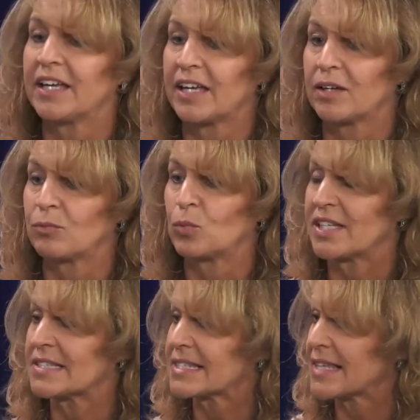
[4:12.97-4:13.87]
and we
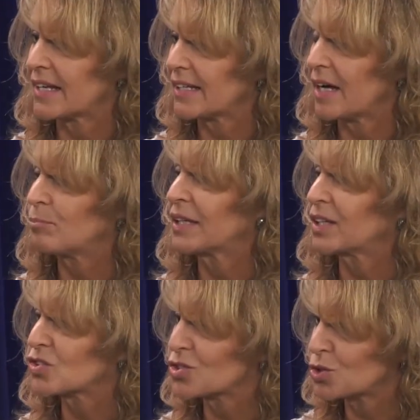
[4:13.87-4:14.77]
set it up like
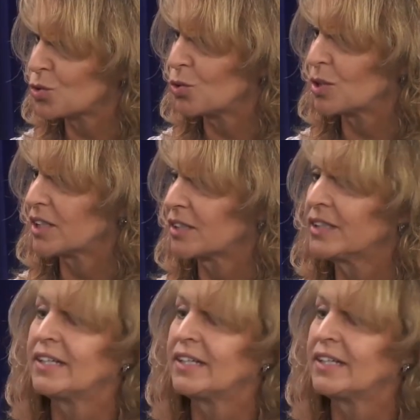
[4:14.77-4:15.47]
a store,